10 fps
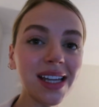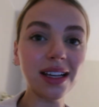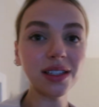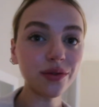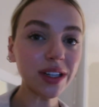
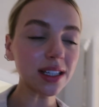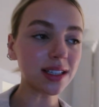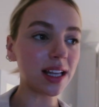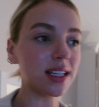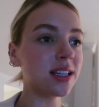yeah, so really
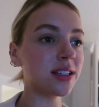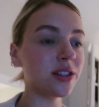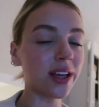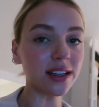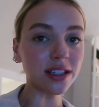excited
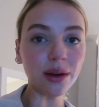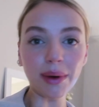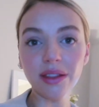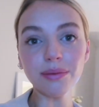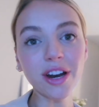to get to know
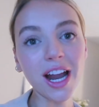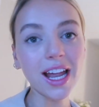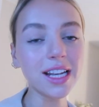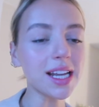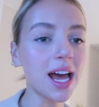about the
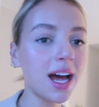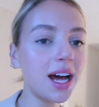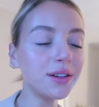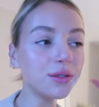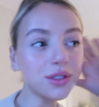brand,
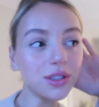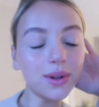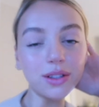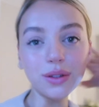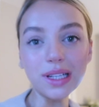and also
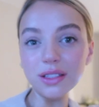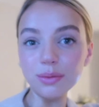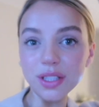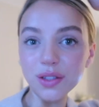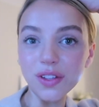so I'll do a little
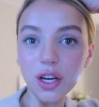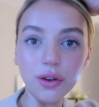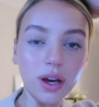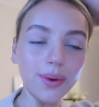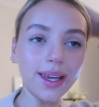bit of
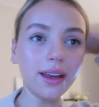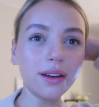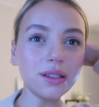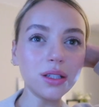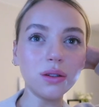yoga. We're gonna
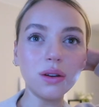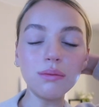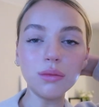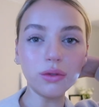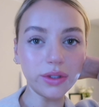go to
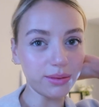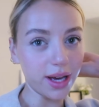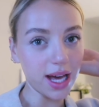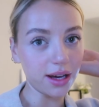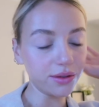Mortimer
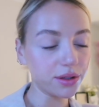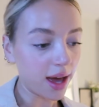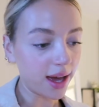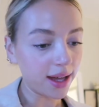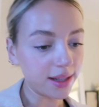House
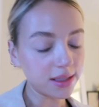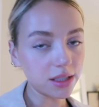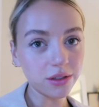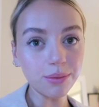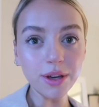and
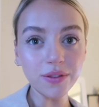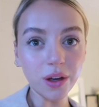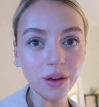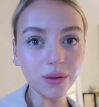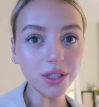do a bit of
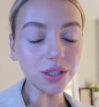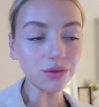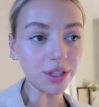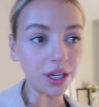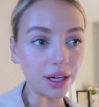yoga, which is
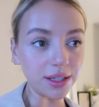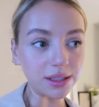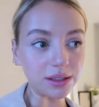really nice.